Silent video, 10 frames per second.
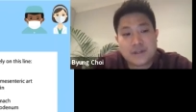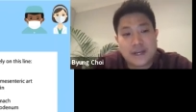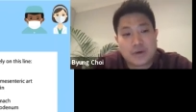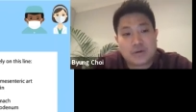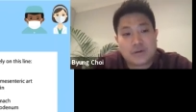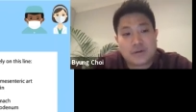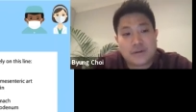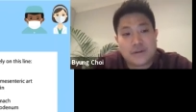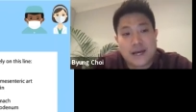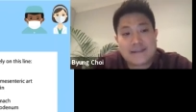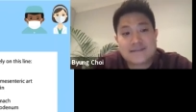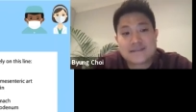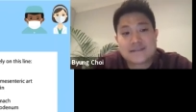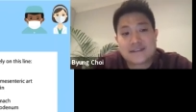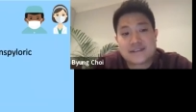Now, the
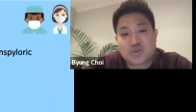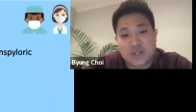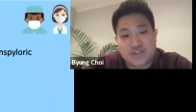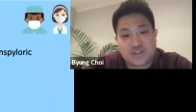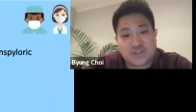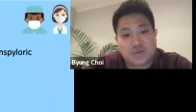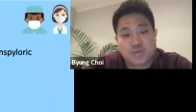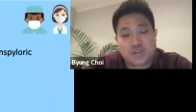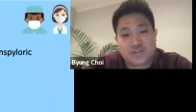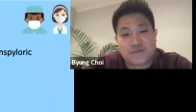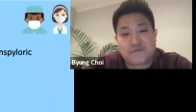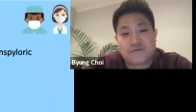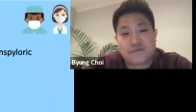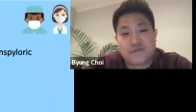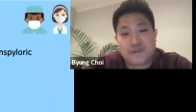answer to this question was
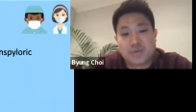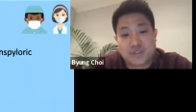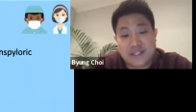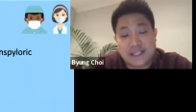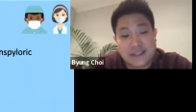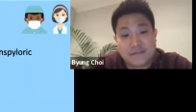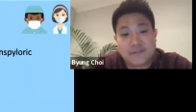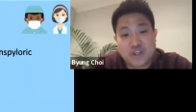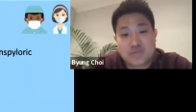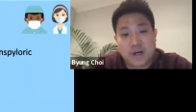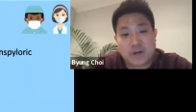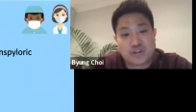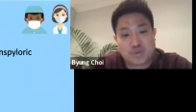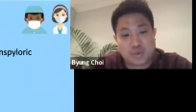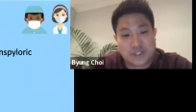E, first part of
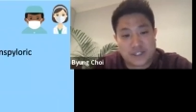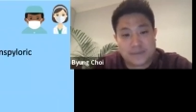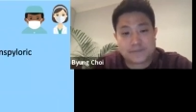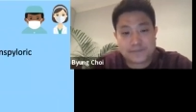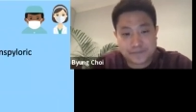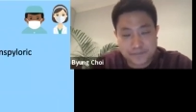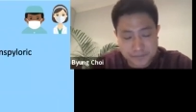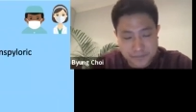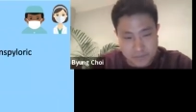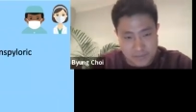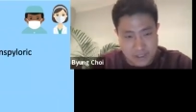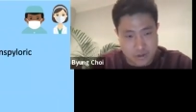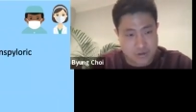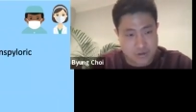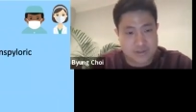the duodenum,
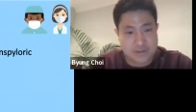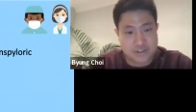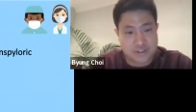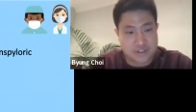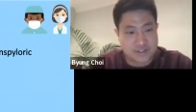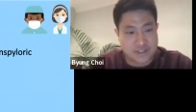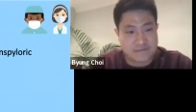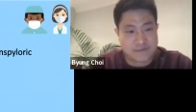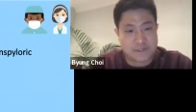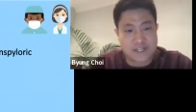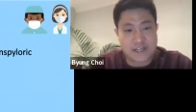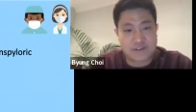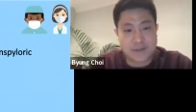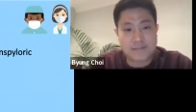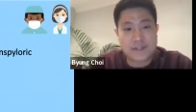because as you can see from the
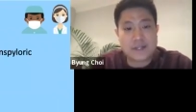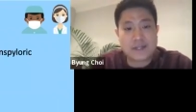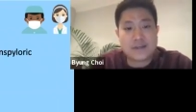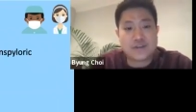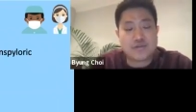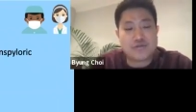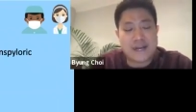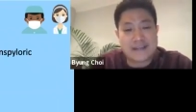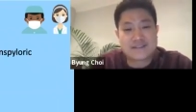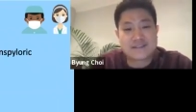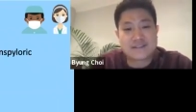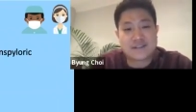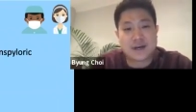diagram, the rest